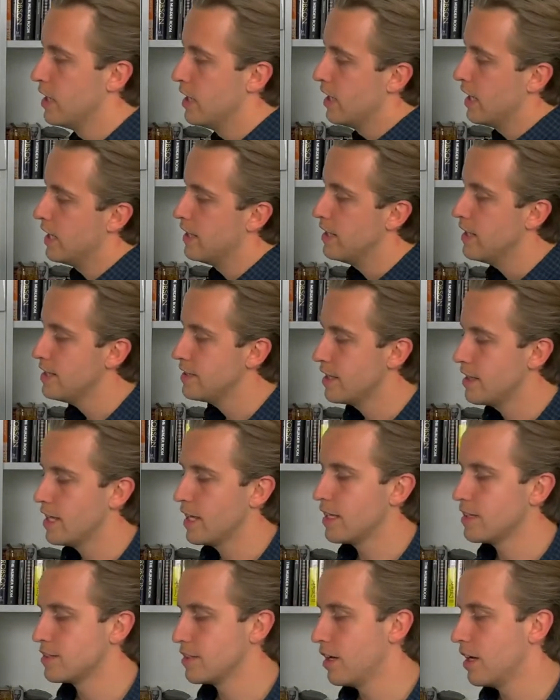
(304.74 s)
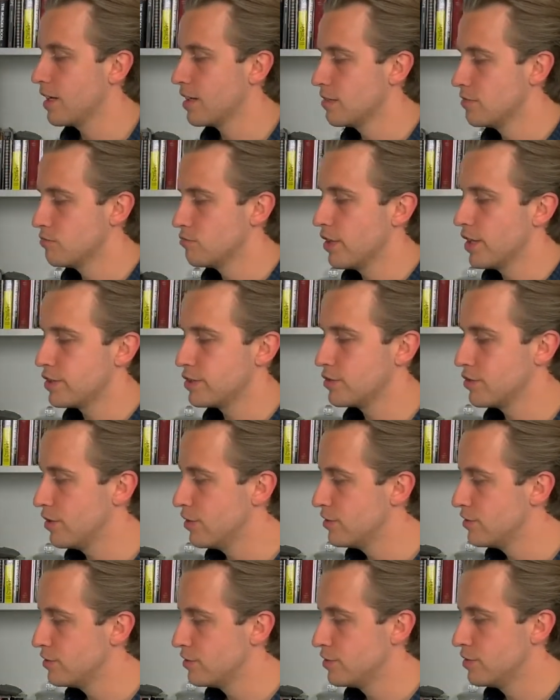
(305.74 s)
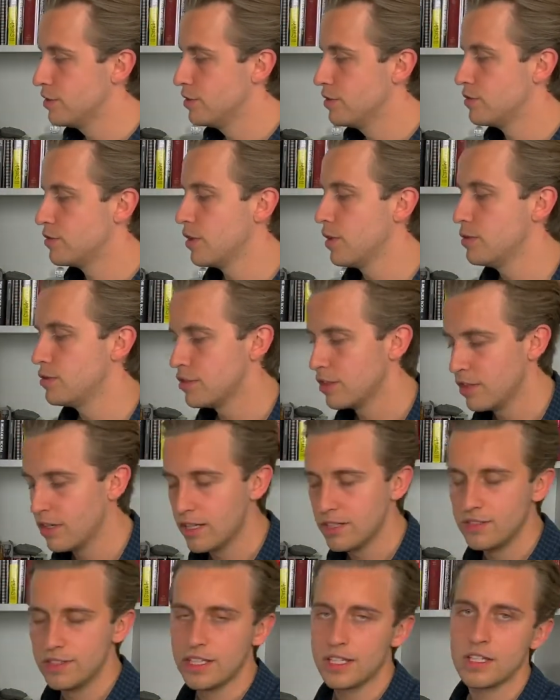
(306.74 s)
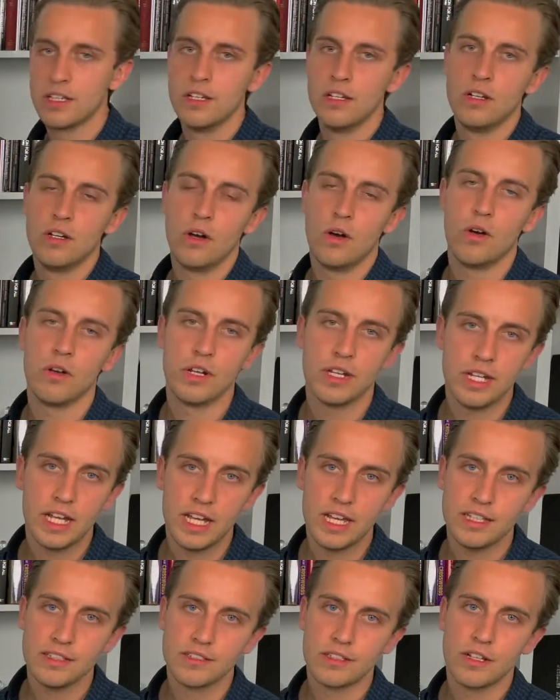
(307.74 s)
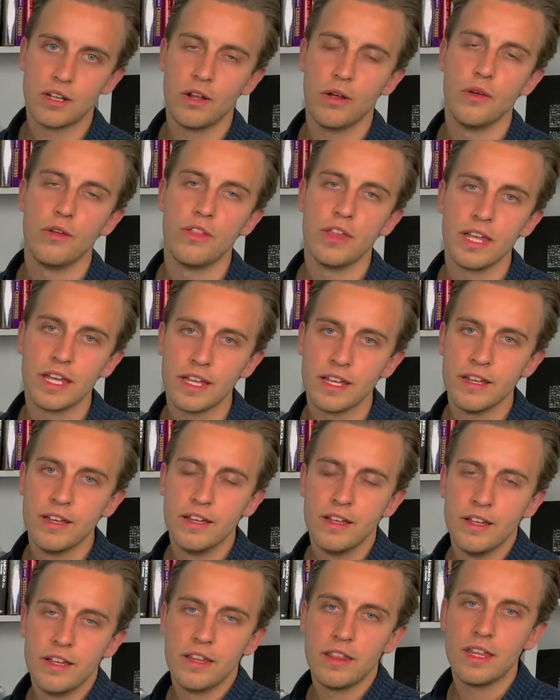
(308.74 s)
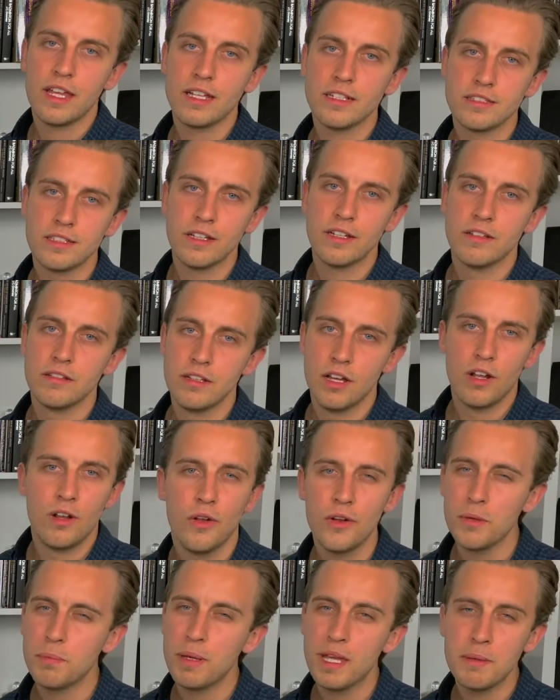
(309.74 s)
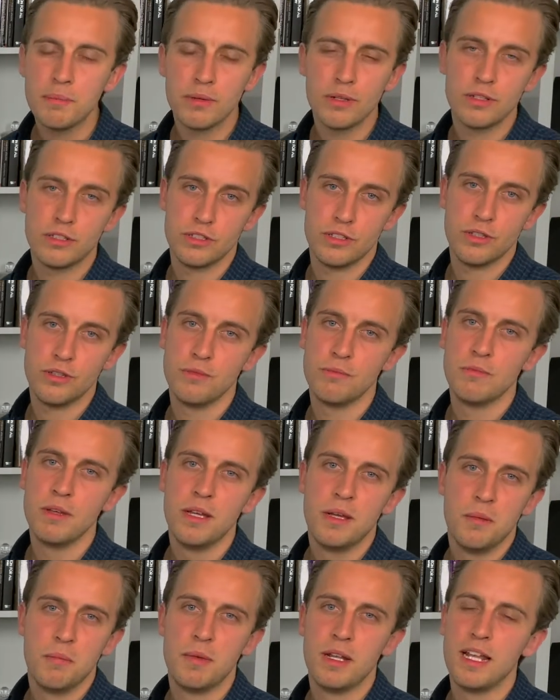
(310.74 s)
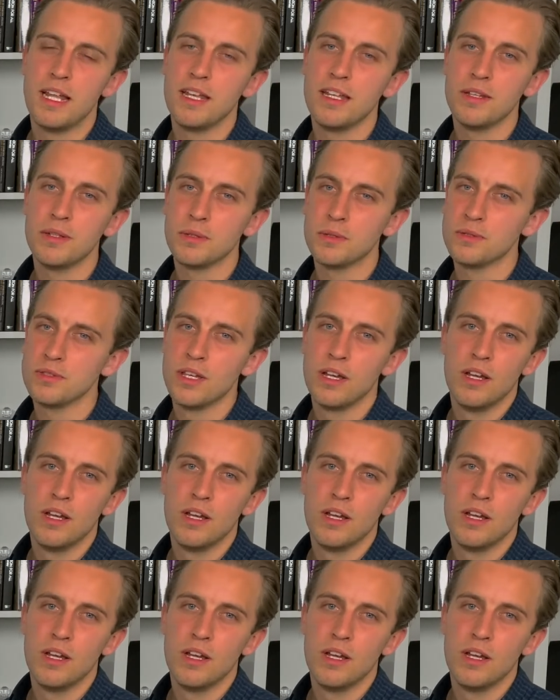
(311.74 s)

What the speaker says: And these are things like restaurants, socializing, holidays, clothing, things that a lot of people assume millennials